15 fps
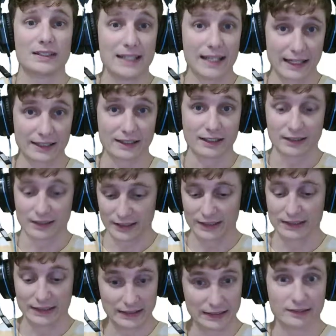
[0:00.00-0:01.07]
Technically,
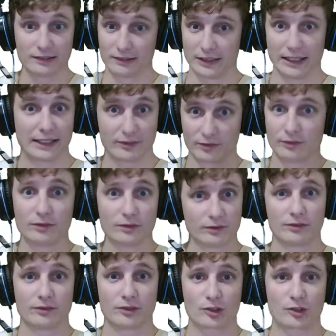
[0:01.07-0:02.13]
like
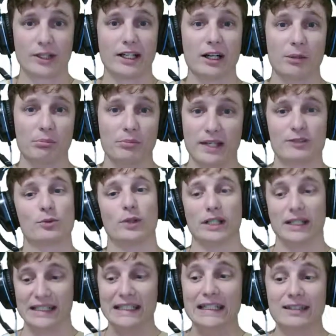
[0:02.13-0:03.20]
straight up, that's what it
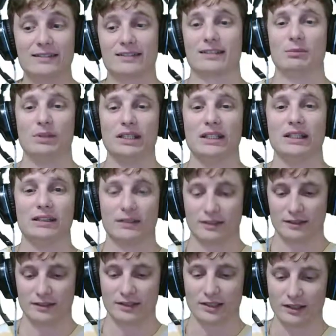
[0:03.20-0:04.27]
needs to be
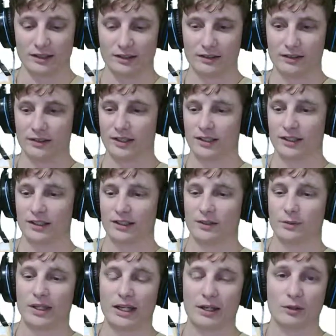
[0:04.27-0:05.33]
done
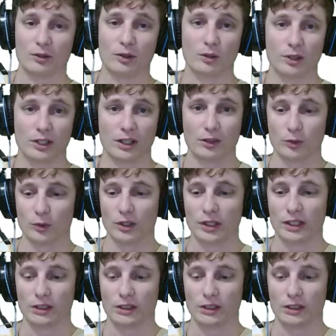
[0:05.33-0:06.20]
without going in through any.